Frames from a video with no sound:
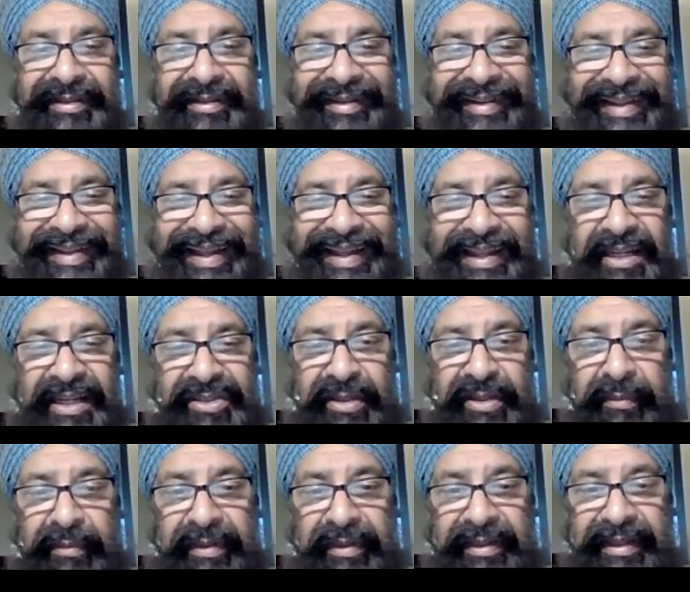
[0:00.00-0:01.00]
an
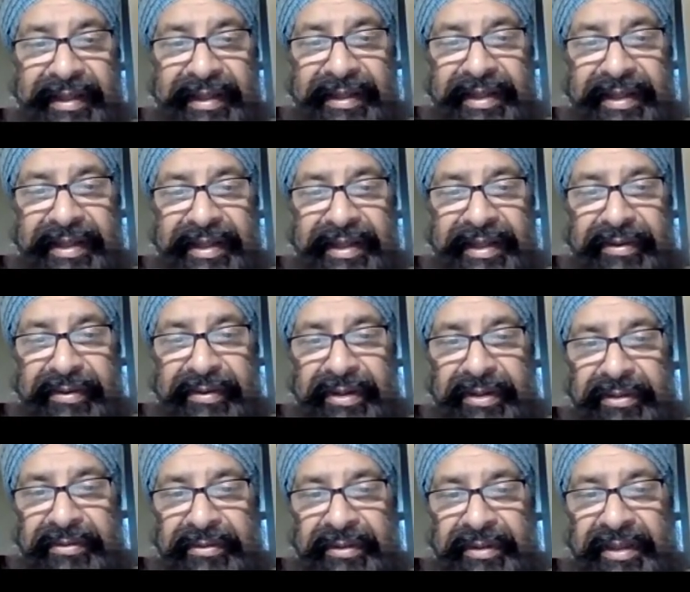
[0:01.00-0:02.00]
anatomically
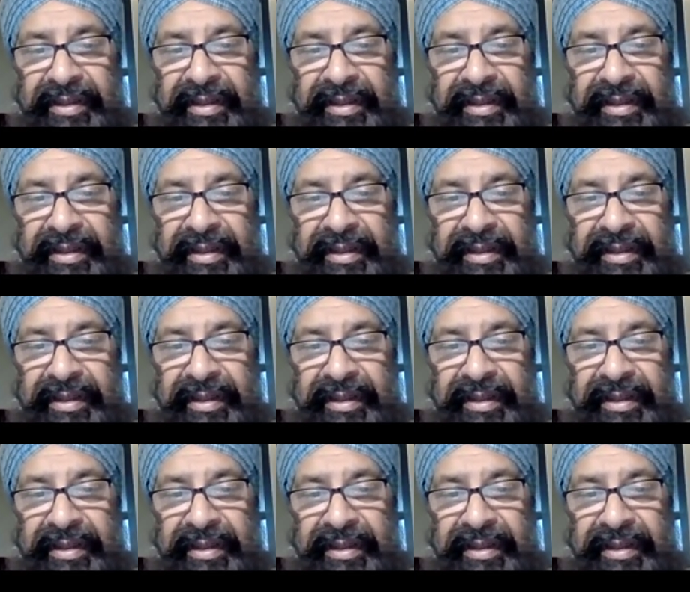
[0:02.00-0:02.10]
narrow